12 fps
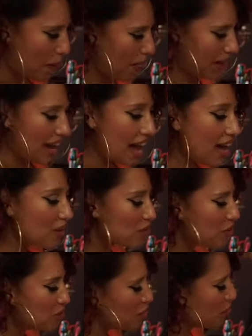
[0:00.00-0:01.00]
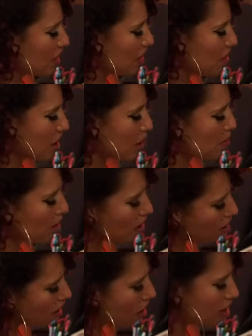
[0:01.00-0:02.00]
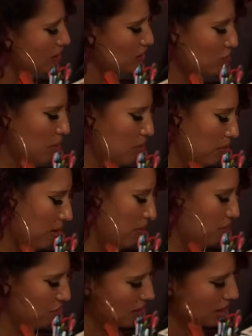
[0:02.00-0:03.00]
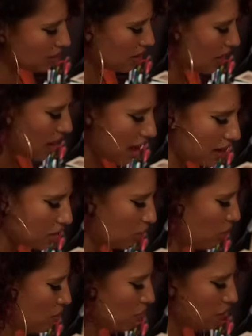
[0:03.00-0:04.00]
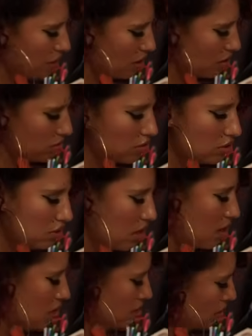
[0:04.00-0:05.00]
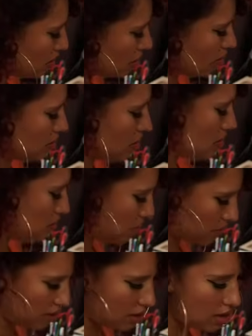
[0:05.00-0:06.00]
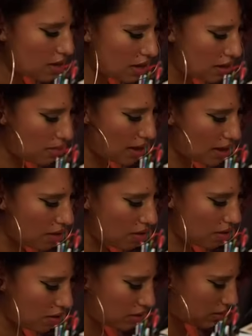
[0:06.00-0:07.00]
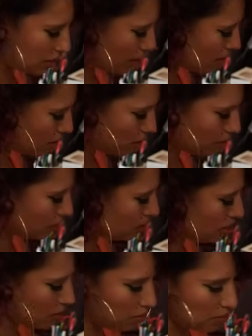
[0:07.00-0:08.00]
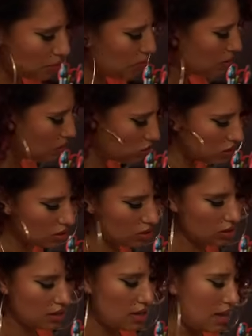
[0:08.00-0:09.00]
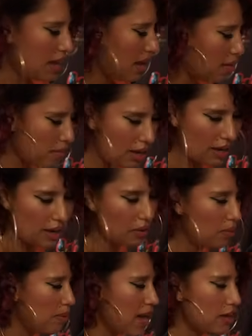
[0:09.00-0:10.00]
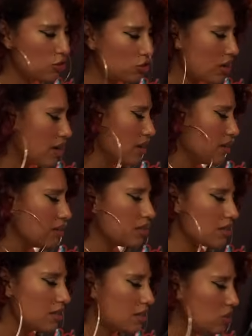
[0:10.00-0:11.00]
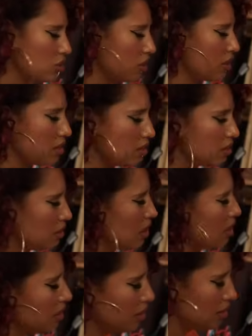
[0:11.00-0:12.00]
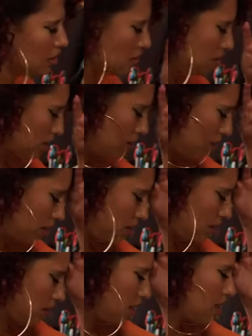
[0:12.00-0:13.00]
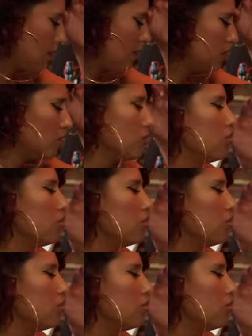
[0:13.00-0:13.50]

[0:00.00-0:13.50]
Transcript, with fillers: And I don't wanna feel how my heart is ripping. In fact, I don't wanna feel, so I stick to sipping. And I'm out on the town with a simple mission. In my little black dress, and the shit is sitting. I